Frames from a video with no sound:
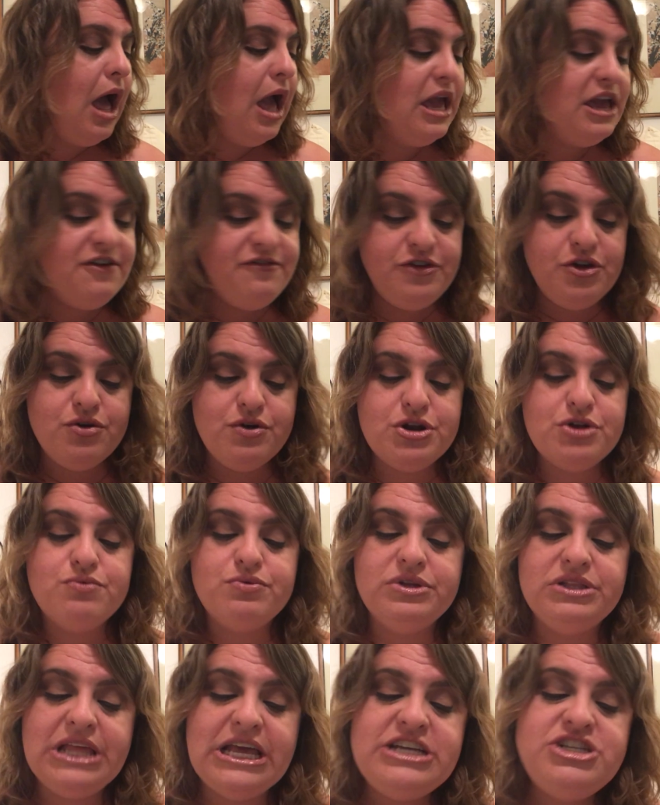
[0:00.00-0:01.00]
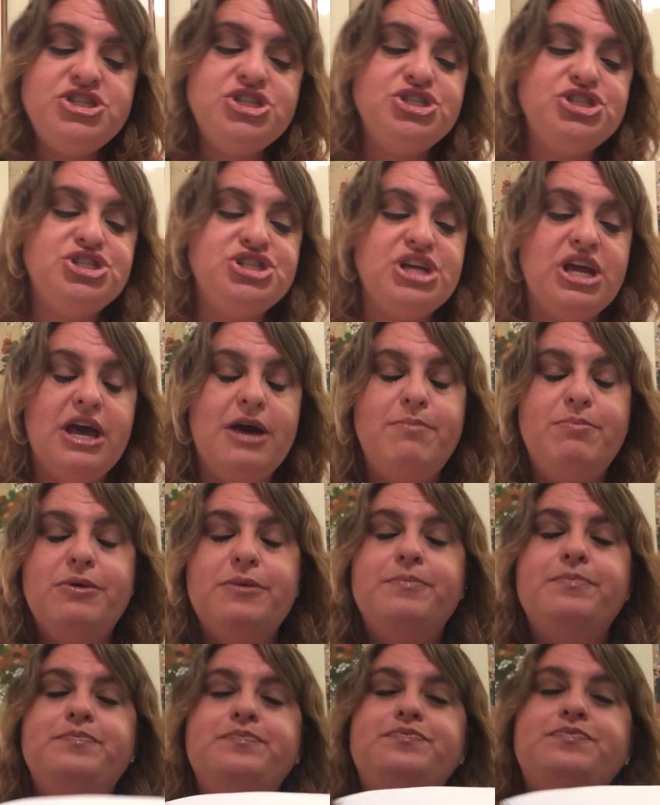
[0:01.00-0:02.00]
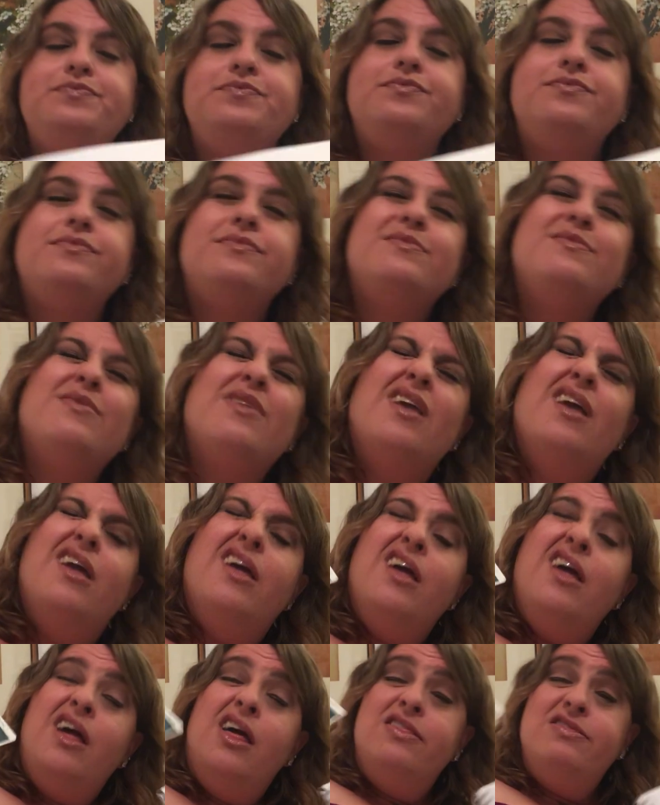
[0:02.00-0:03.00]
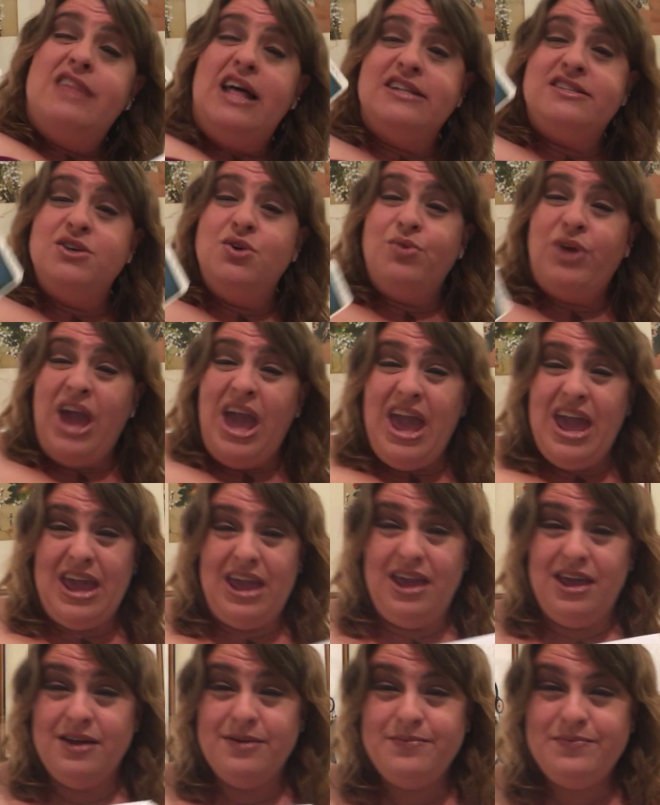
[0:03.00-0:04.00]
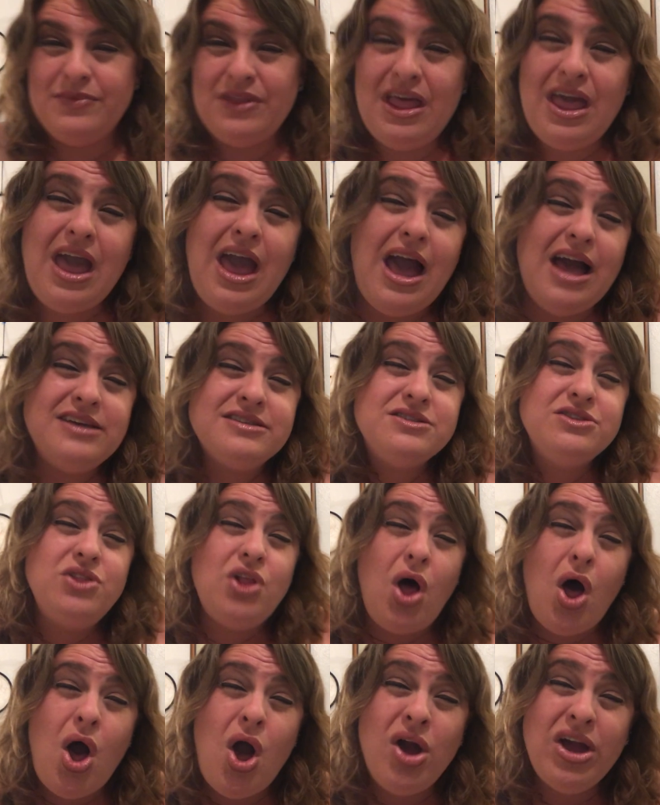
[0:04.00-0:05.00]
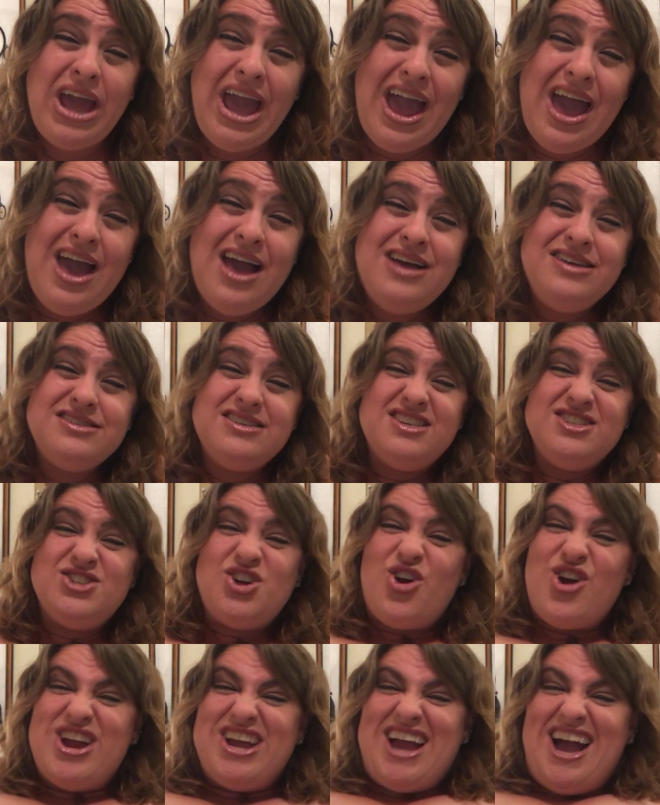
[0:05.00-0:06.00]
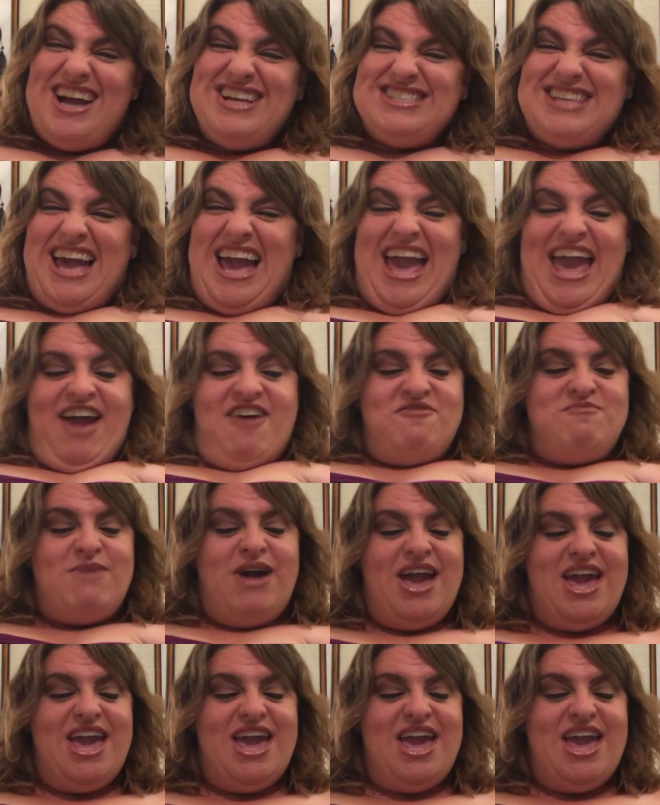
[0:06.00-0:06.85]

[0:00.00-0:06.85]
if you're in a relationship, that's okay. As long as, sorry guys, I had